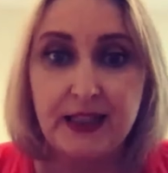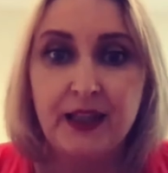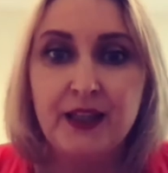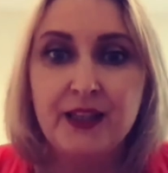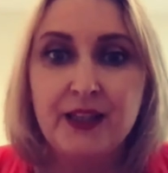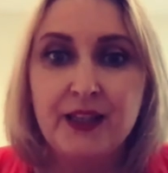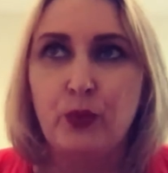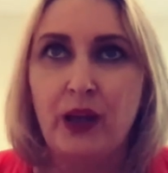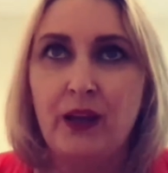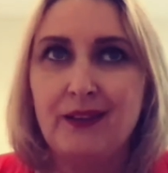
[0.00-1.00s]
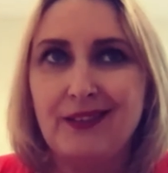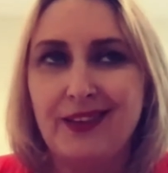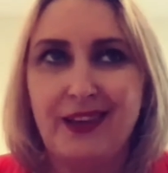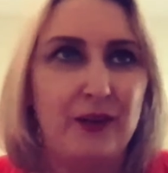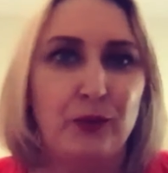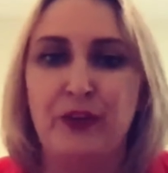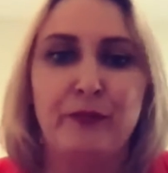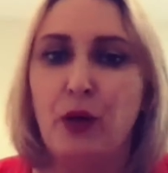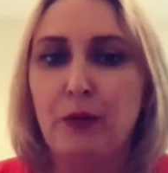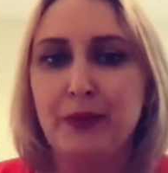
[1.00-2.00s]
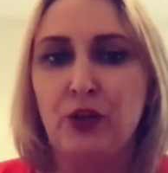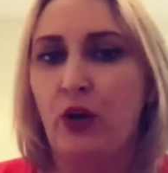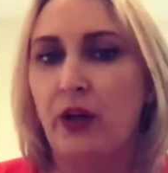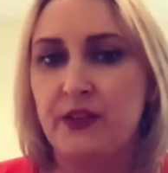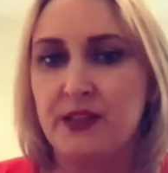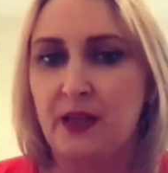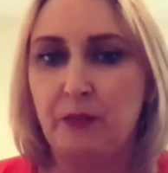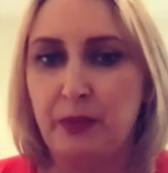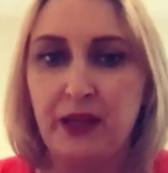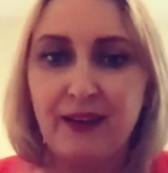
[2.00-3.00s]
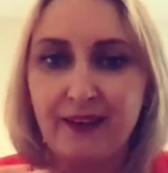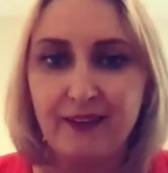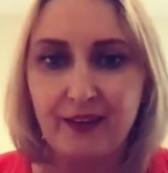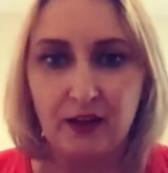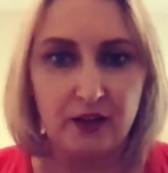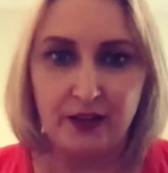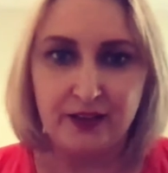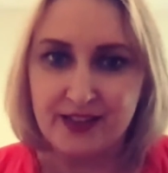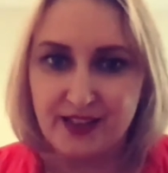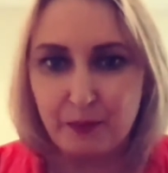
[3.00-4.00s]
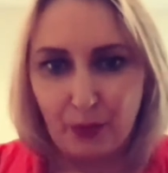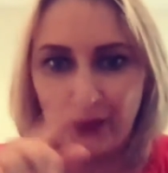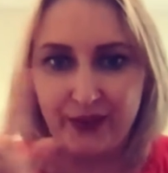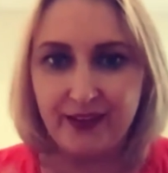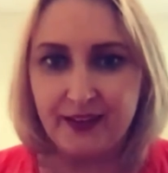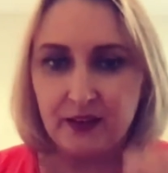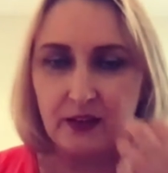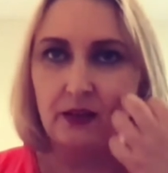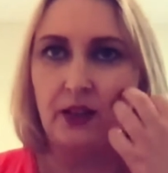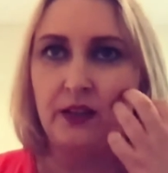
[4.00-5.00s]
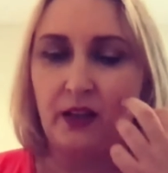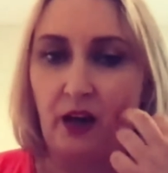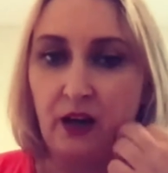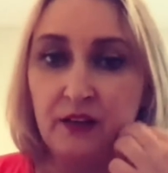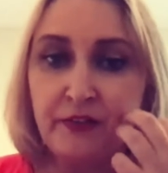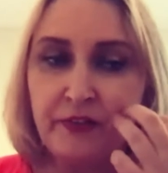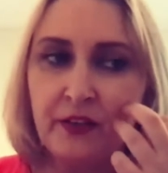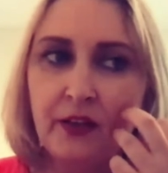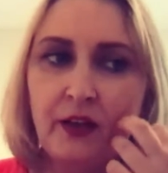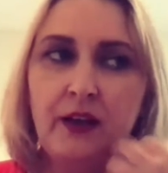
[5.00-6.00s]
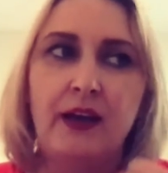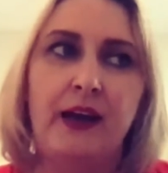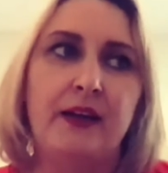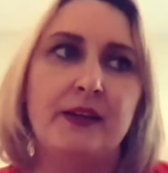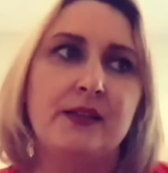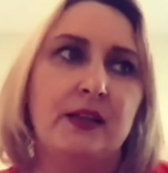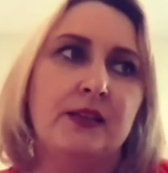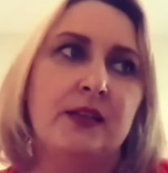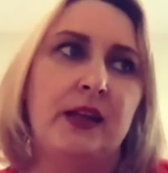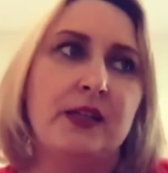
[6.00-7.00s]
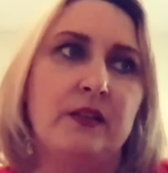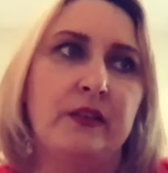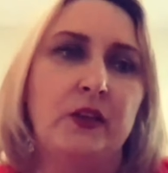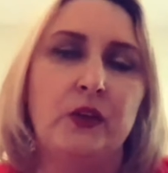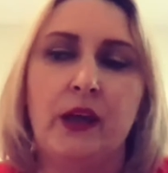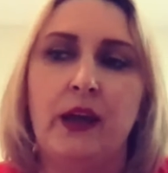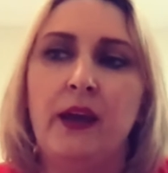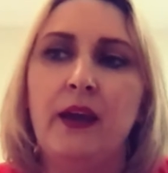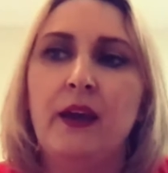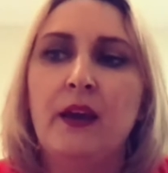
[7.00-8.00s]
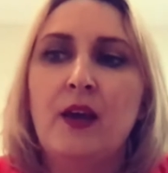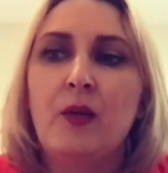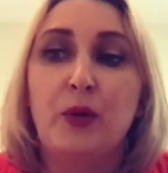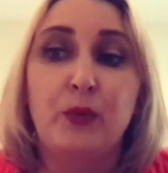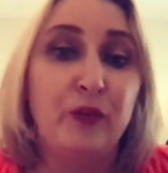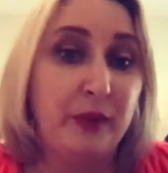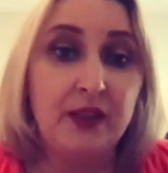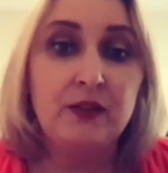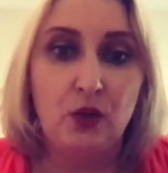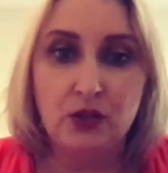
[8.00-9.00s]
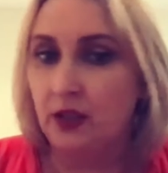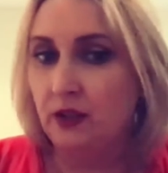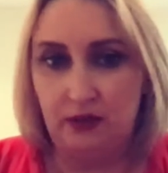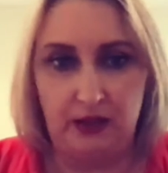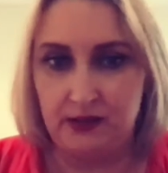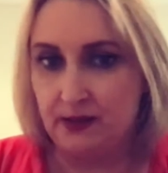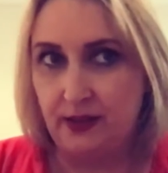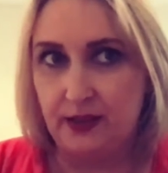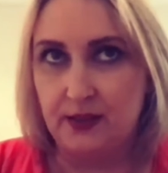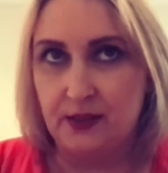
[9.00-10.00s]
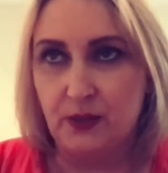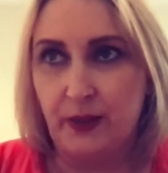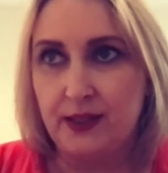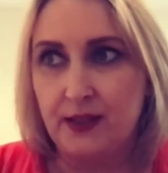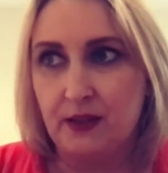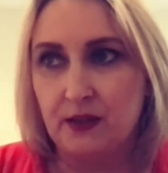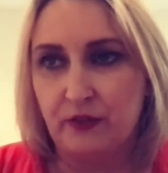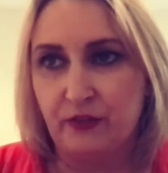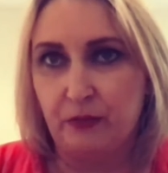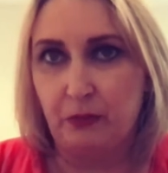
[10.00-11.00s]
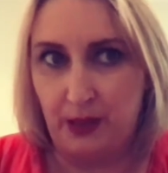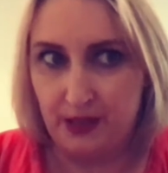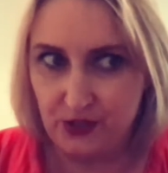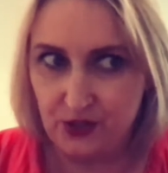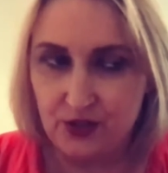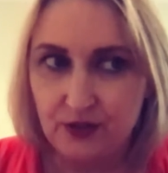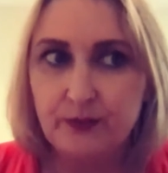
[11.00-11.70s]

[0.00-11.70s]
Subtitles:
So we're probably not at the same peak or at the same point in the curve as the rest of the UK. But we've been in lockdown, as I say, since the 23rd of March.